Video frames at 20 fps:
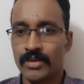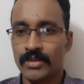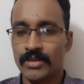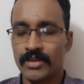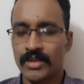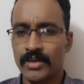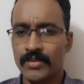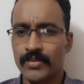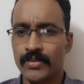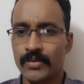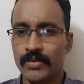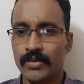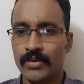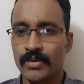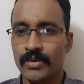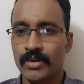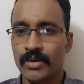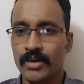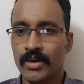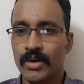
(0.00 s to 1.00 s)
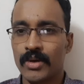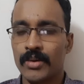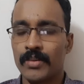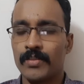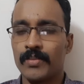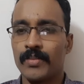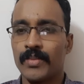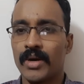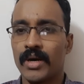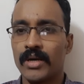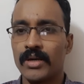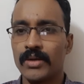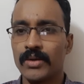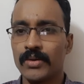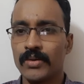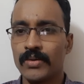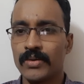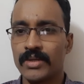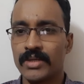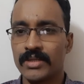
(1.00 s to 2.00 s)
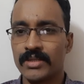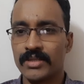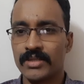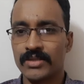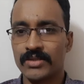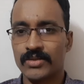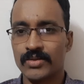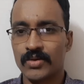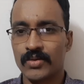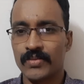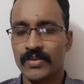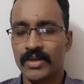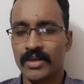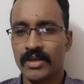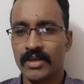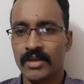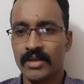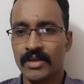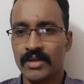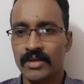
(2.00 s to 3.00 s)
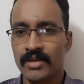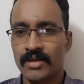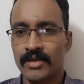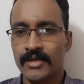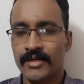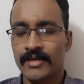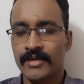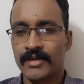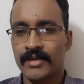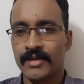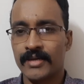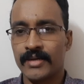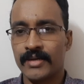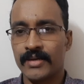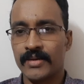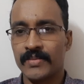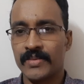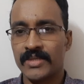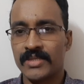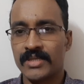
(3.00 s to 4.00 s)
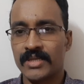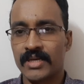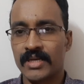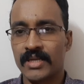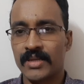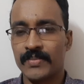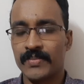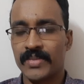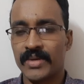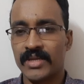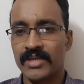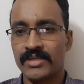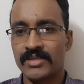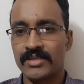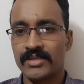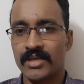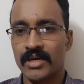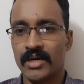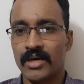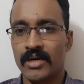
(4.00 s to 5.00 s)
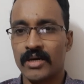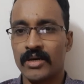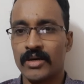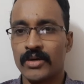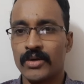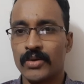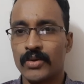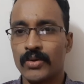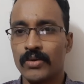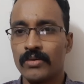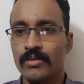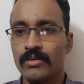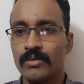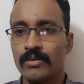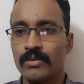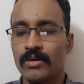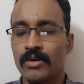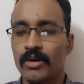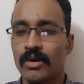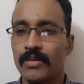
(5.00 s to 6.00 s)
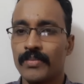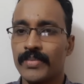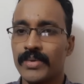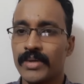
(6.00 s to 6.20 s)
Therefore, Marlowe in this novel basically plays the role of